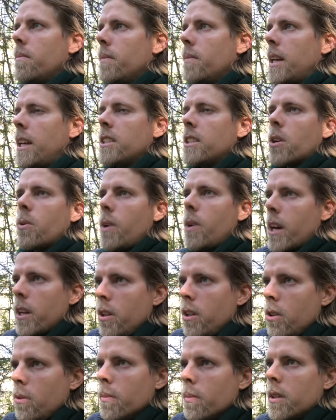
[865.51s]
He's only a
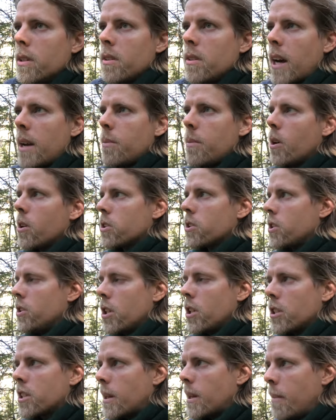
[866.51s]
human. I'm also
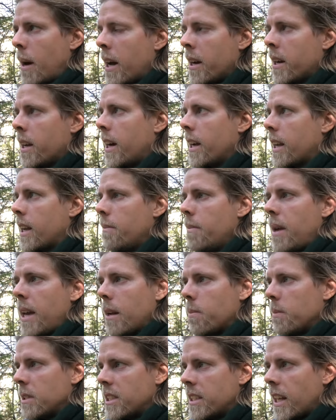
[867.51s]
just a man. I can
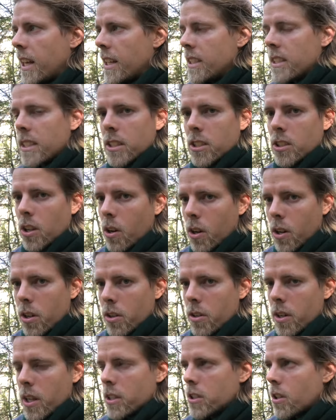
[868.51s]
make mistakes. It's all
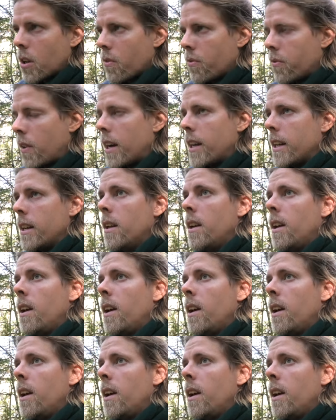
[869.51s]
good. It's all fine.